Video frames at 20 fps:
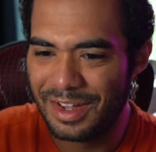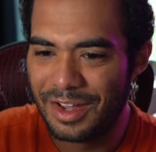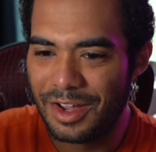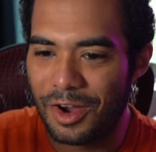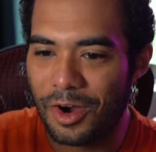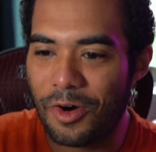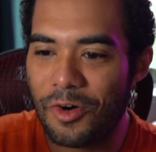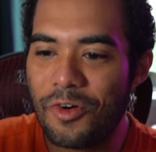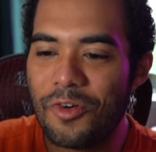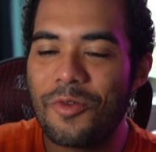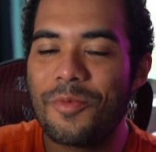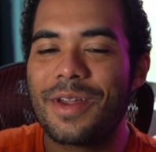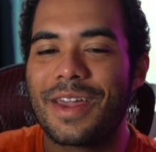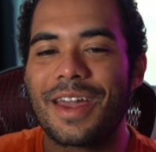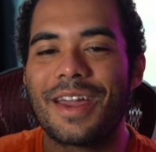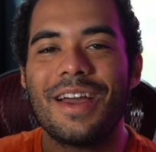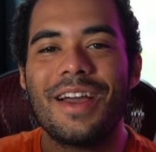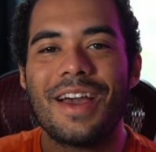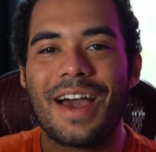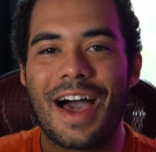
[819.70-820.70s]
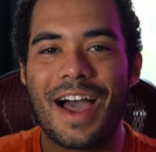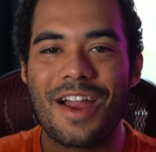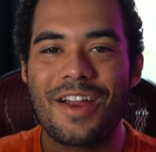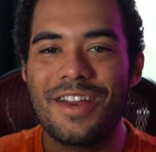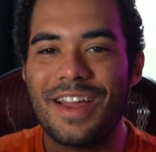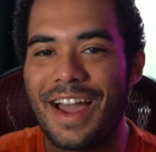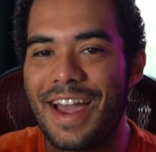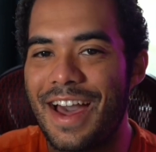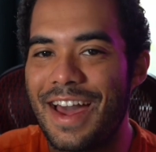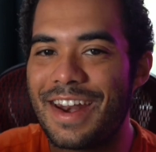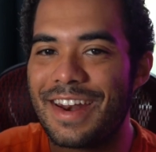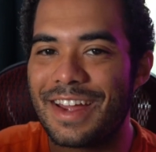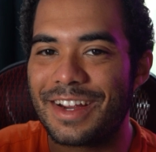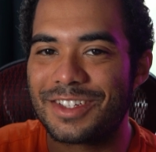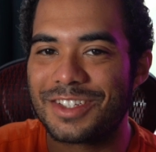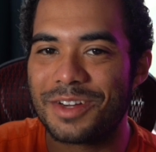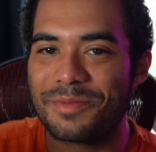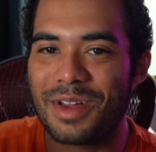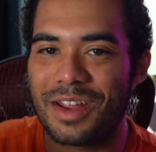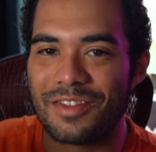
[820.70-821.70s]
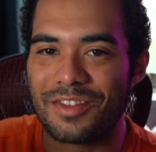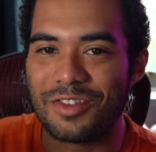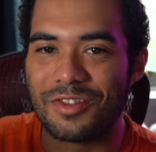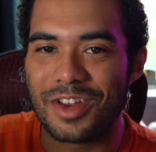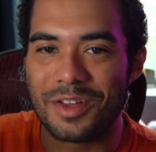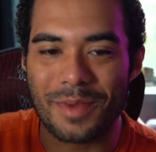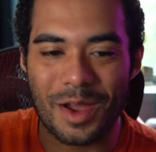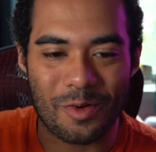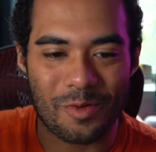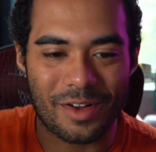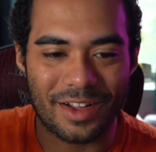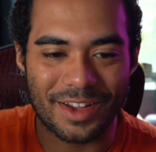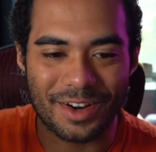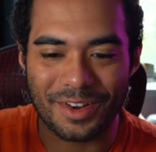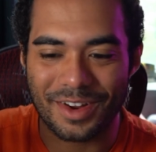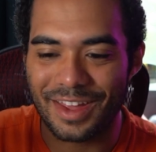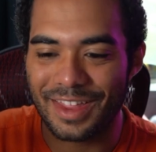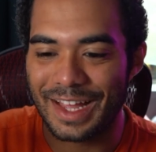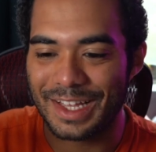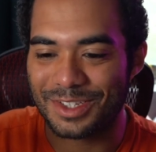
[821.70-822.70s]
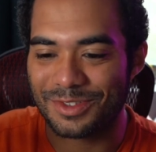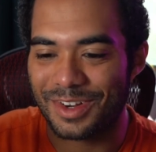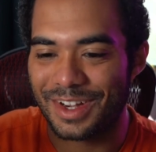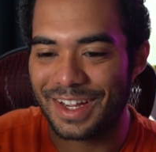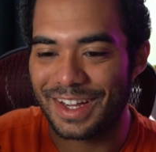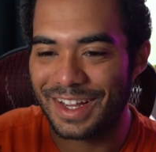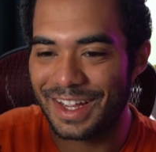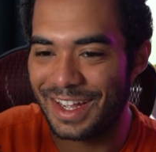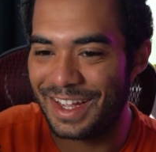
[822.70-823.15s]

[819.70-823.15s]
Oh, because I had an extra amount of Uni in my wallet. Okay, that's why.